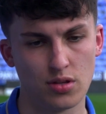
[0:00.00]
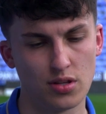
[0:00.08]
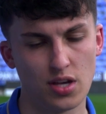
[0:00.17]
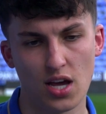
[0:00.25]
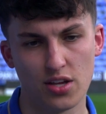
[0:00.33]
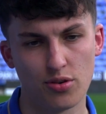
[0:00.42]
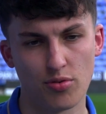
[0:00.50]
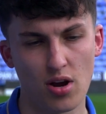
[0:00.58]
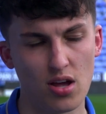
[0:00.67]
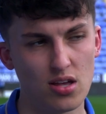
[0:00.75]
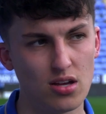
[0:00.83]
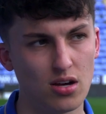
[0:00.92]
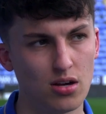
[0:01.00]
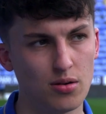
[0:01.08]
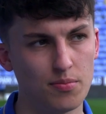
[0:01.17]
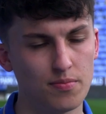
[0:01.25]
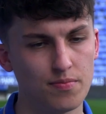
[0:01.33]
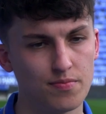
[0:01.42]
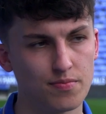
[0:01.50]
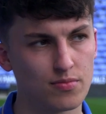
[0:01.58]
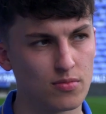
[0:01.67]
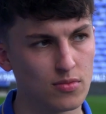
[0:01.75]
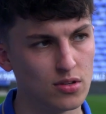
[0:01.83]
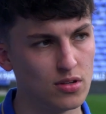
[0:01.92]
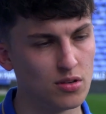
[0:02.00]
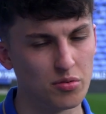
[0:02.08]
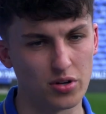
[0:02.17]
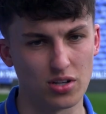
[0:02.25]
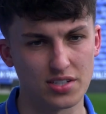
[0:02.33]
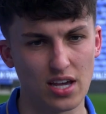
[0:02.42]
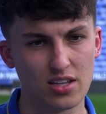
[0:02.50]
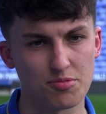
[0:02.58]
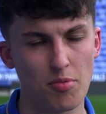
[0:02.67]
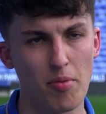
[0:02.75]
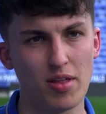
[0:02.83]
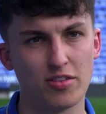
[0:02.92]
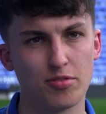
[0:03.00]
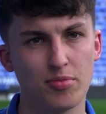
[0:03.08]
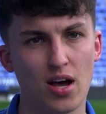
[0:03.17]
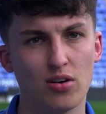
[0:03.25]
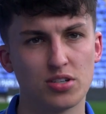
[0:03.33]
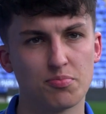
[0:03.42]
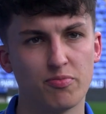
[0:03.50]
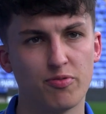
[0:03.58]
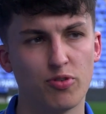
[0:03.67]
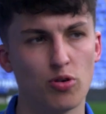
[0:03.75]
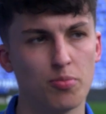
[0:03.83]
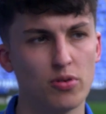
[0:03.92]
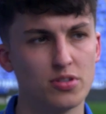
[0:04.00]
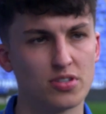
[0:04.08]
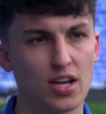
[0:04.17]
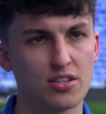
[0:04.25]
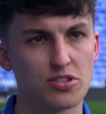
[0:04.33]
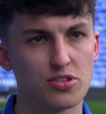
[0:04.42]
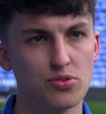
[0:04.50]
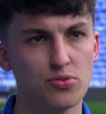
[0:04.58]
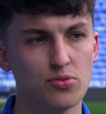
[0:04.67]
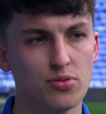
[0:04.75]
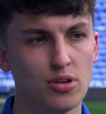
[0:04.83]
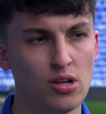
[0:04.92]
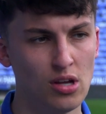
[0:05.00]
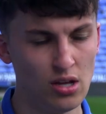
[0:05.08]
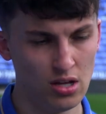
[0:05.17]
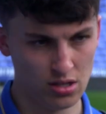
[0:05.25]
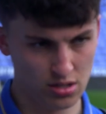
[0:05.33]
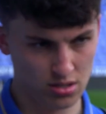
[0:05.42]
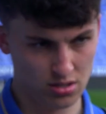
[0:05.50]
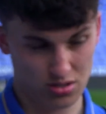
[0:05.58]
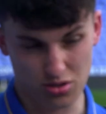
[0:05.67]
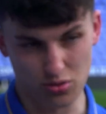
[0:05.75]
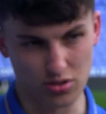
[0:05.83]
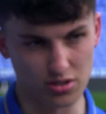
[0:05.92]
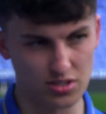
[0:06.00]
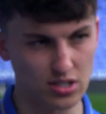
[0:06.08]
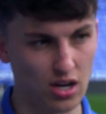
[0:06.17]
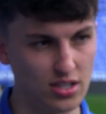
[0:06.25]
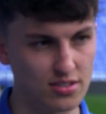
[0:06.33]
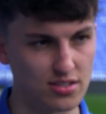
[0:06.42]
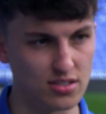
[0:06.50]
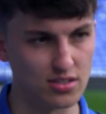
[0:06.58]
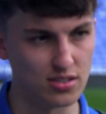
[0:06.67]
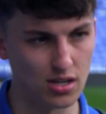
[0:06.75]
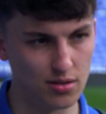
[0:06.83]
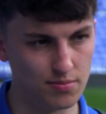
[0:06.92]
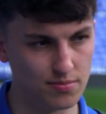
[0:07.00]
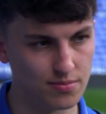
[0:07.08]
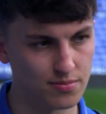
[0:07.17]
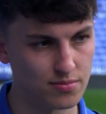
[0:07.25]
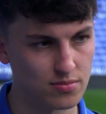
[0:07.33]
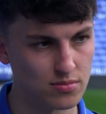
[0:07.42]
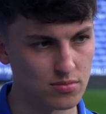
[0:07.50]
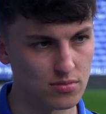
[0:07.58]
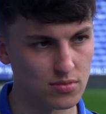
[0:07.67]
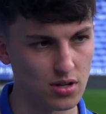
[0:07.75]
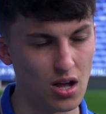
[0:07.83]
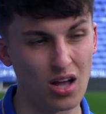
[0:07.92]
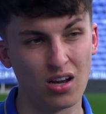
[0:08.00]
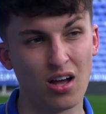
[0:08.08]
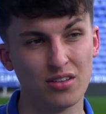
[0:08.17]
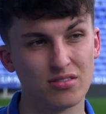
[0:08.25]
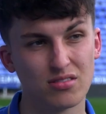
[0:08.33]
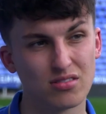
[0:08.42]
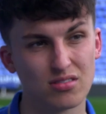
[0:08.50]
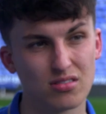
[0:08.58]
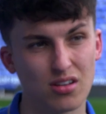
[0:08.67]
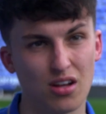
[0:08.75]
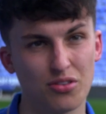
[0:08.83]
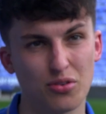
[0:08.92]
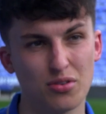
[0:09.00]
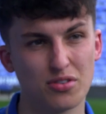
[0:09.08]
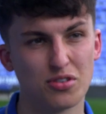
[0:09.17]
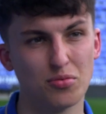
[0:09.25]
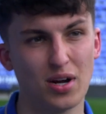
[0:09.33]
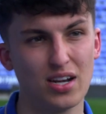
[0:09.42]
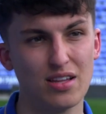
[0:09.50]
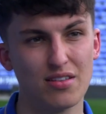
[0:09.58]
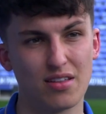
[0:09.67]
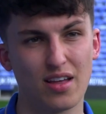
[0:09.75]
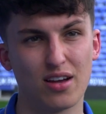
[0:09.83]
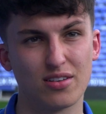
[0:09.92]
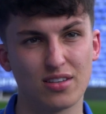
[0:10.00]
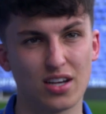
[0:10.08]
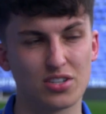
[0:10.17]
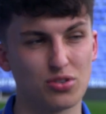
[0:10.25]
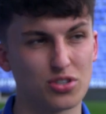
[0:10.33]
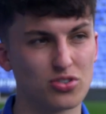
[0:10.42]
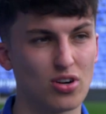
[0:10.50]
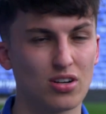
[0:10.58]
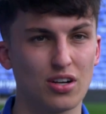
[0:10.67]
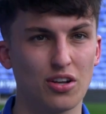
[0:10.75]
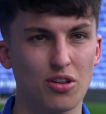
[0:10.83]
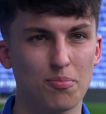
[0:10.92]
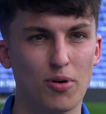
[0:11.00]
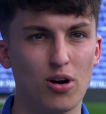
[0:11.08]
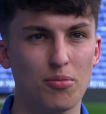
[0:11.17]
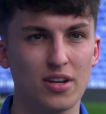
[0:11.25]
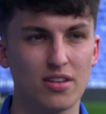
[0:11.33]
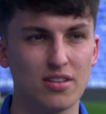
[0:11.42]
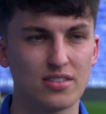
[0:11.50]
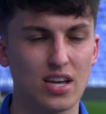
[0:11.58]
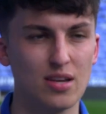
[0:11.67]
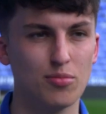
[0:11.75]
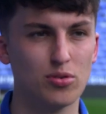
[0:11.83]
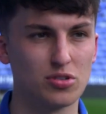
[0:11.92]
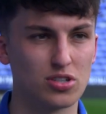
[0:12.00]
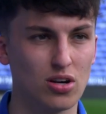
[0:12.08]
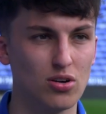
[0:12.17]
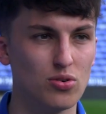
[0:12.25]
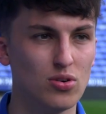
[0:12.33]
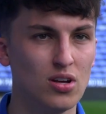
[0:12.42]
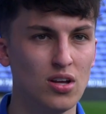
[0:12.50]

Yeah, you're right. We've got to take this momentum now. It's 4 points against two good sides, and Hull aren't doing too well either. They're sort of struggling at the bottom end of the table, so